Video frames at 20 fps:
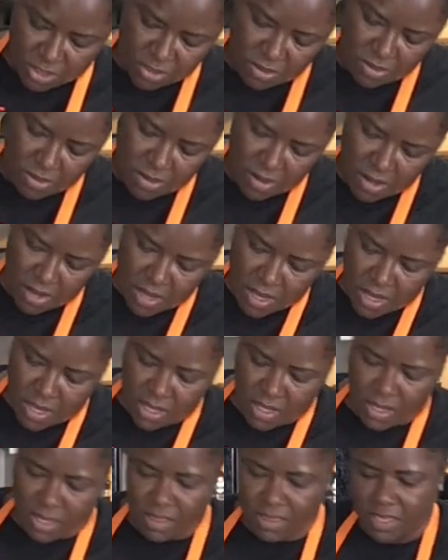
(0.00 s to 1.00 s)
sure
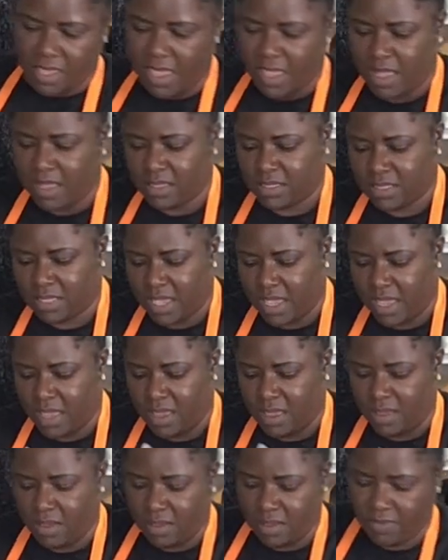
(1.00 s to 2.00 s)
that the
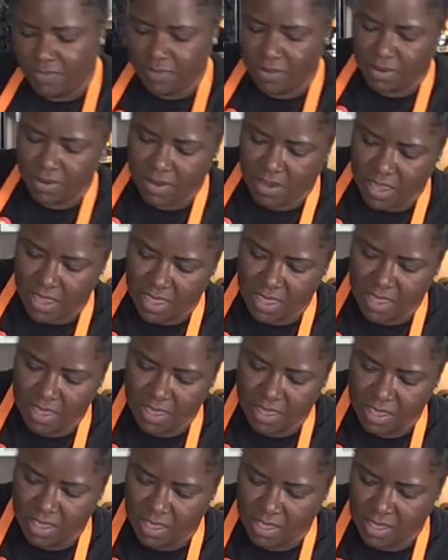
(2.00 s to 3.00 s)
outside of your
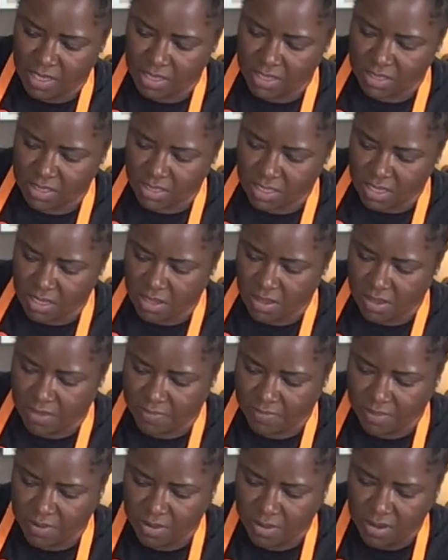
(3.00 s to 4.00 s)
cake is
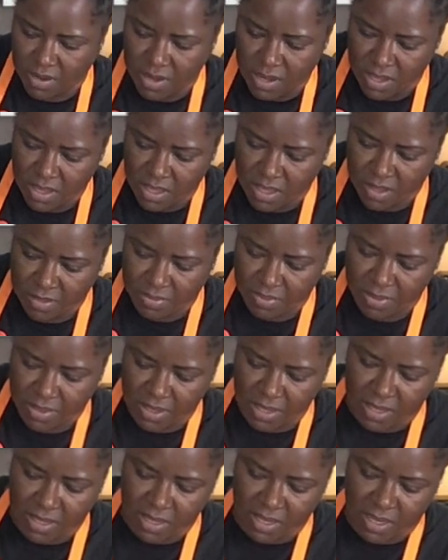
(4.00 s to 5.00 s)
covered
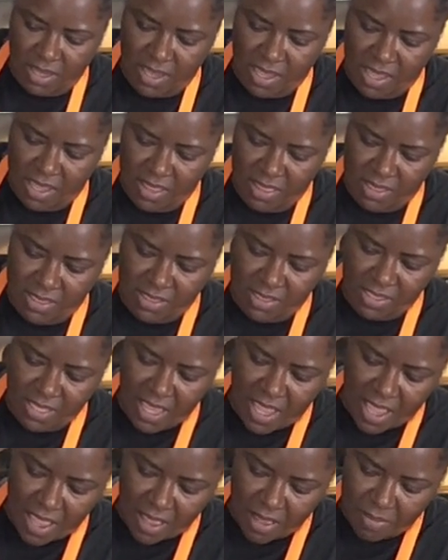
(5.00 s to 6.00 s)
completely. And the
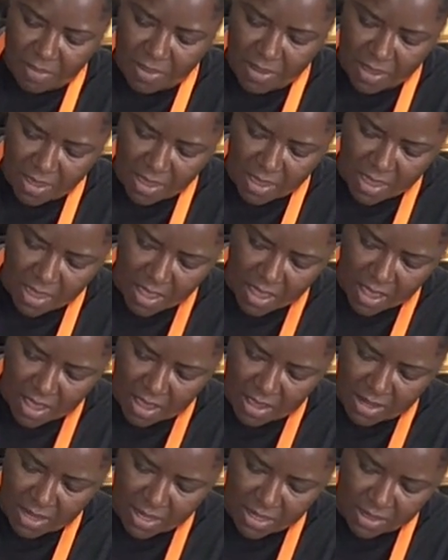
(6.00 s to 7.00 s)
top,
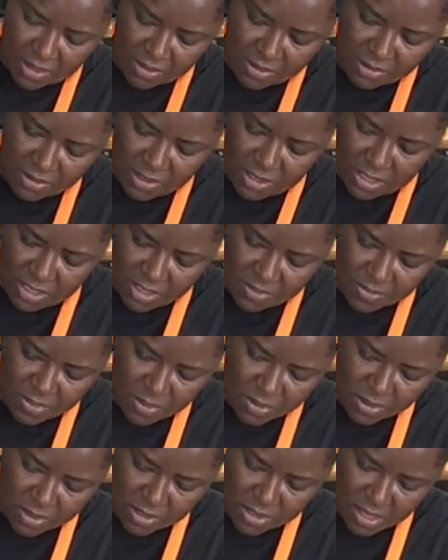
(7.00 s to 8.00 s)
all I do is just
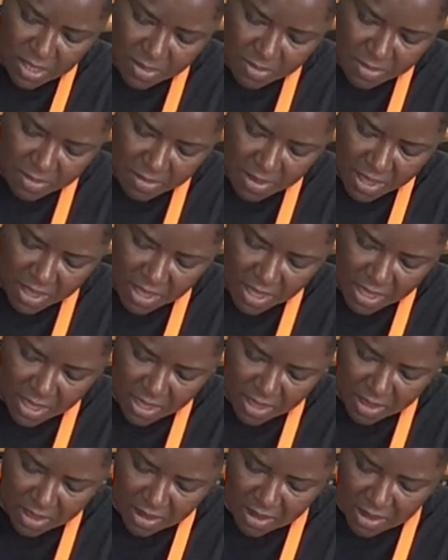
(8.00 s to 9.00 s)
pour some in my
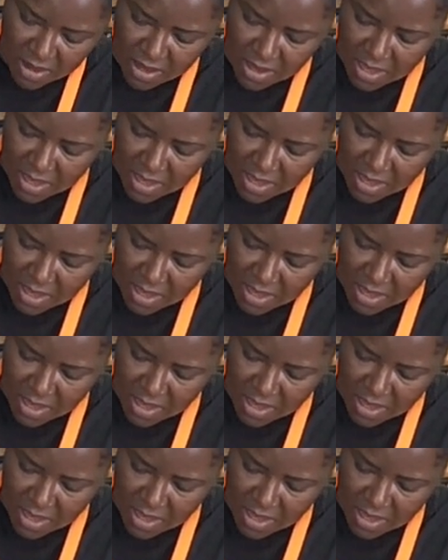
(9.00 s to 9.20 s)
hand.